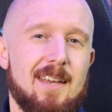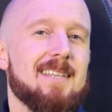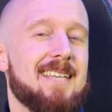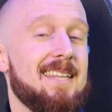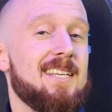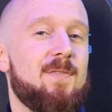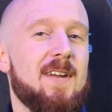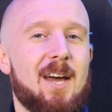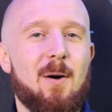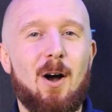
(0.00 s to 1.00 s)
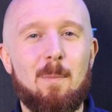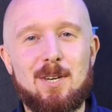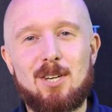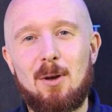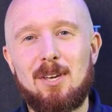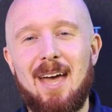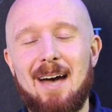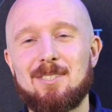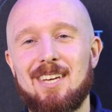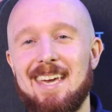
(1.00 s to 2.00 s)
So in this video, I'll be showing you
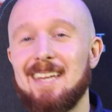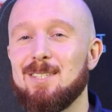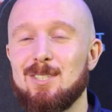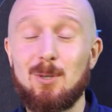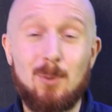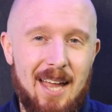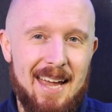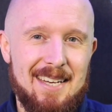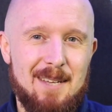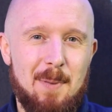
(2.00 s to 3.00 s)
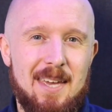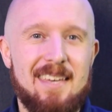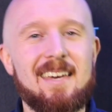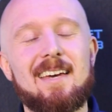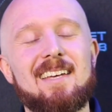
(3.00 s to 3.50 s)
how to install ADB,